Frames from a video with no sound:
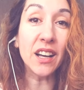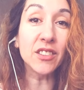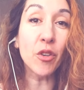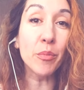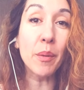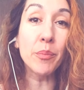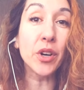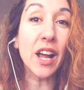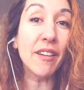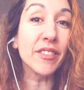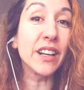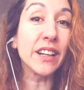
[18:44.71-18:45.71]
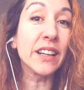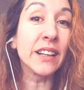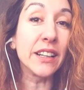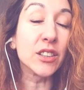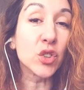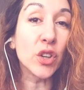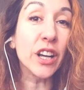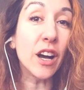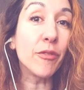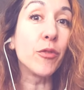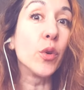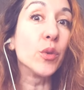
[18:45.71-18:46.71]
I don't remember it having any glitters on it. I
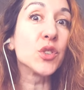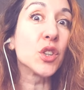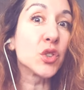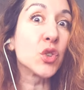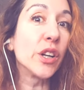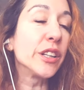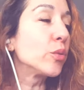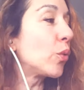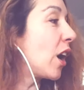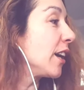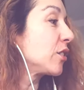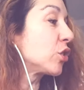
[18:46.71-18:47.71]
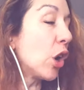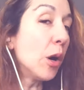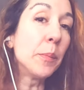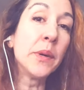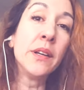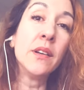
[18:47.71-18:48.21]
thought it was a solid white top.